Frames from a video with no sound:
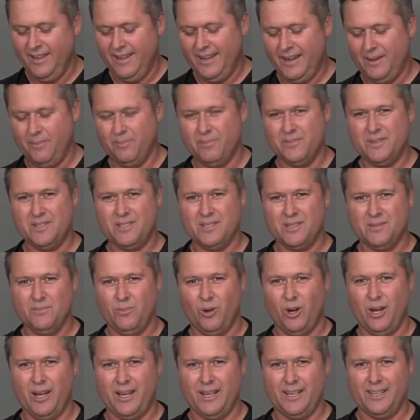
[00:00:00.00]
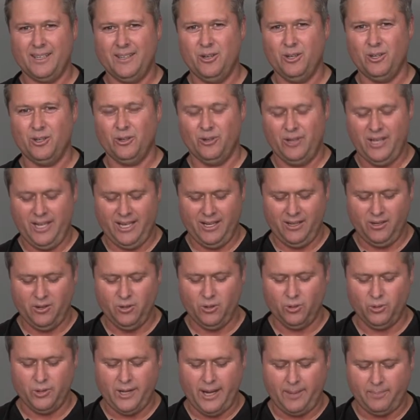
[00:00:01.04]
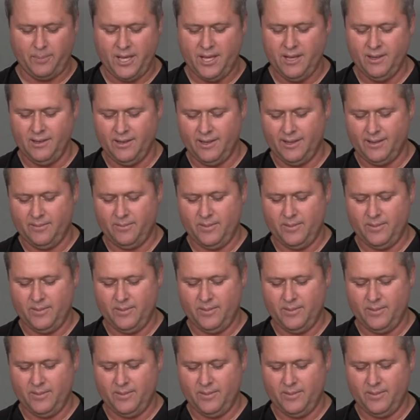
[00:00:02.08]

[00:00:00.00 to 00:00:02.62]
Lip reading: This is my new little kitten called Guppy.